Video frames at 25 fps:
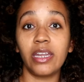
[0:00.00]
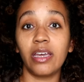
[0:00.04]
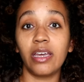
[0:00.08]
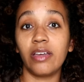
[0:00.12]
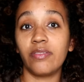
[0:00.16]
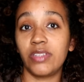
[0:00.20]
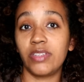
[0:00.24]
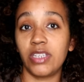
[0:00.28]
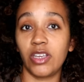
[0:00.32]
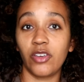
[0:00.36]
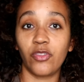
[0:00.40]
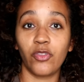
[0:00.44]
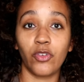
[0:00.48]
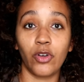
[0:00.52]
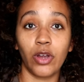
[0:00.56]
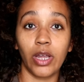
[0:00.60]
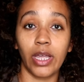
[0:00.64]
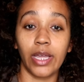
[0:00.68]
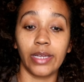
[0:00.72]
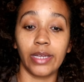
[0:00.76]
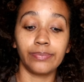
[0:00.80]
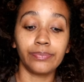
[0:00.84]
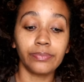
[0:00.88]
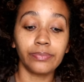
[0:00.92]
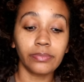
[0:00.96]
of
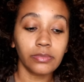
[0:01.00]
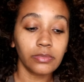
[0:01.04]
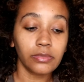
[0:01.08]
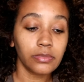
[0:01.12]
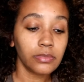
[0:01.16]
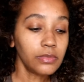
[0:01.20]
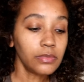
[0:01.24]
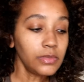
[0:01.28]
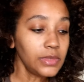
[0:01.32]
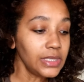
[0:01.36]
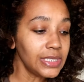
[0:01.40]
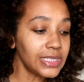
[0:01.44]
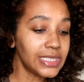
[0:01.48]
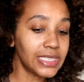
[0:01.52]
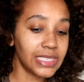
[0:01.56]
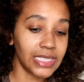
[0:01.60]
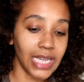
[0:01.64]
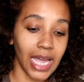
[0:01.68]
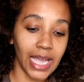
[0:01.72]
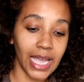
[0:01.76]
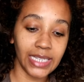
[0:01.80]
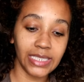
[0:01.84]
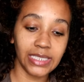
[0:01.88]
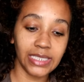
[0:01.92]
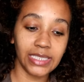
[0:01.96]
different
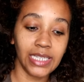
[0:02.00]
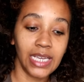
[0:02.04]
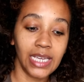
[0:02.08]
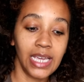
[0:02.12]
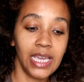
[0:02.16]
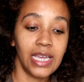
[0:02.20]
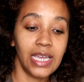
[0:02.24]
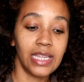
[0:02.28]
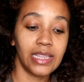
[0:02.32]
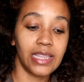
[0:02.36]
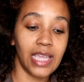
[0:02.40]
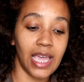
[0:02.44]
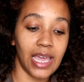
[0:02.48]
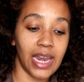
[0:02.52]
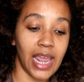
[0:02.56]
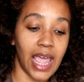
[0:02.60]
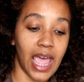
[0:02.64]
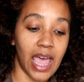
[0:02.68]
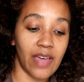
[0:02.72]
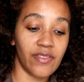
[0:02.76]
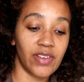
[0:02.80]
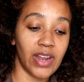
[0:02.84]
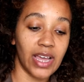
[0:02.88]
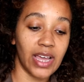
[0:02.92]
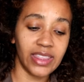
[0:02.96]
sites that
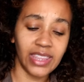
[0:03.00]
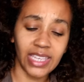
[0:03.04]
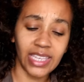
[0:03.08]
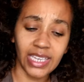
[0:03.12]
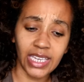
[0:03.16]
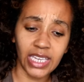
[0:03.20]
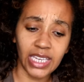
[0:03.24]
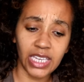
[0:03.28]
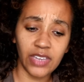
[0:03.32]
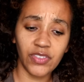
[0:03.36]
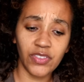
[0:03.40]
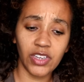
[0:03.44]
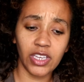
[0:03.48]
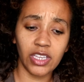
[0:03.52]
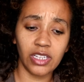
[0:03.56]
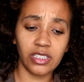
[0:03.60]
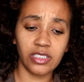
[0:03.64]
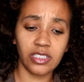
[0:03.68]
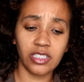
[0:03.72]
have it. I think even